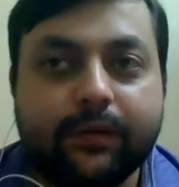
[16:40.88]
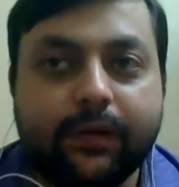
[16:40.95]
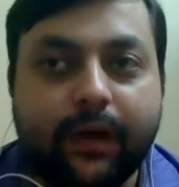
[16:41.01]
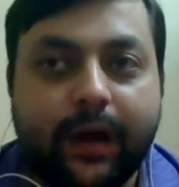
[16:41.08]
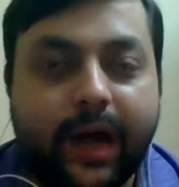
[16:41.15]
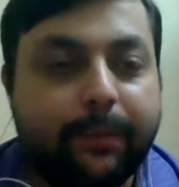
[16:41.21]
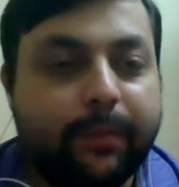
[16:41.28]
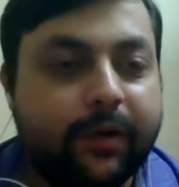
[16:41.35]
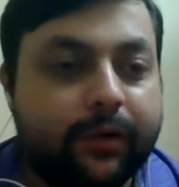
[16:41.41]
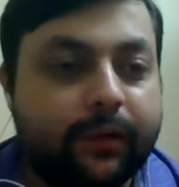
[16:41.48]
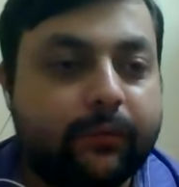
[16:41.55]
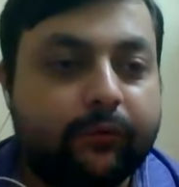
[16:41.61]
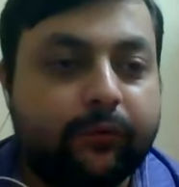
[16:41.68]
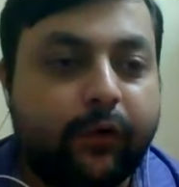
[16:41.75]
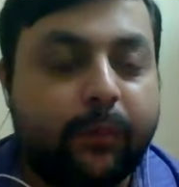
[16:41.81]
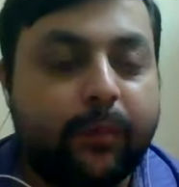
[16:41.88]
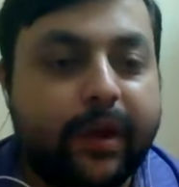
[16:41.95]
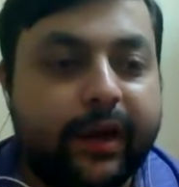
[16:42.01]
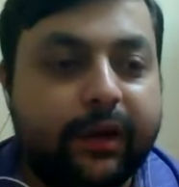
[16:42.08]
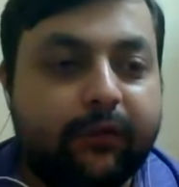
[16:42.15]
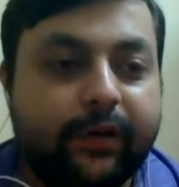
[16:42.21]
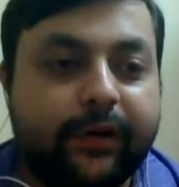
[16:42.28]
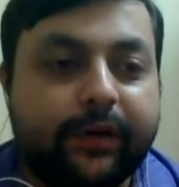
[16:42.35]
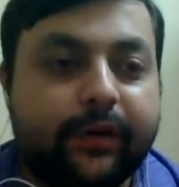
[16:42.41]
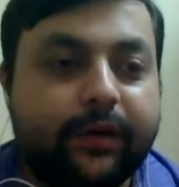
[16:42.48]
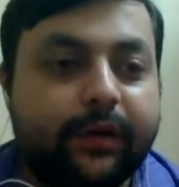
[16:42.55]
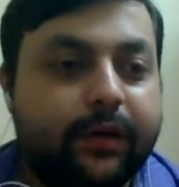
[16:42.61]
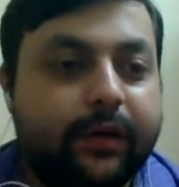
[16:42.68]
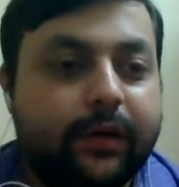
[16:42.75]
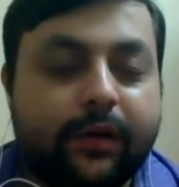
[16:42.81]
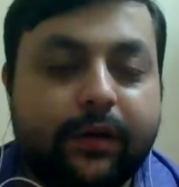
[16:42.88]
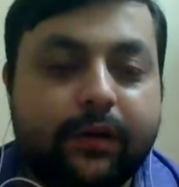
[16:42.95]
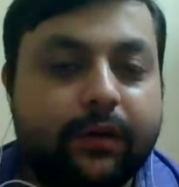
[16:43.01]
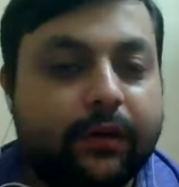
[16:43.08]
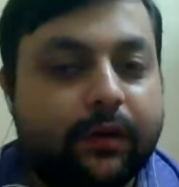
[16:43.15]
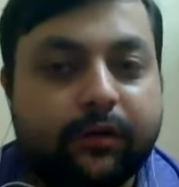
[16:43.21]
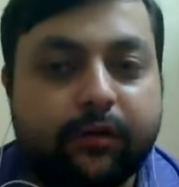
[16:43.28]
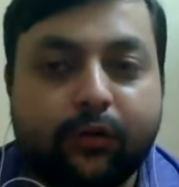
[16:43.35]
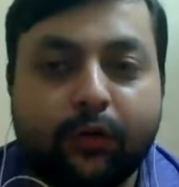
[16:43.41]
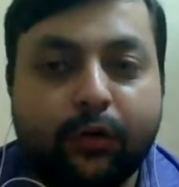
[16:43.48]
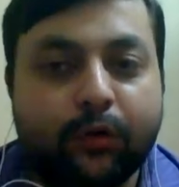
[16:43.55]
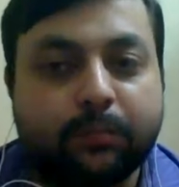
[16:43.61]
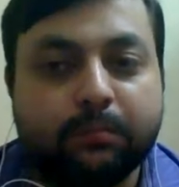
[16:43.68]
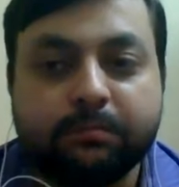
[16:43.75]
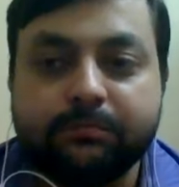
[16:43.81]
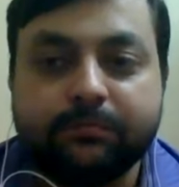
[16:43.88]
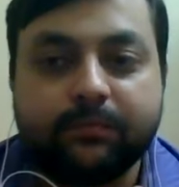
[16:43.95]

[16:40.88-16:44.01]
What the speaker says: help from anyone. So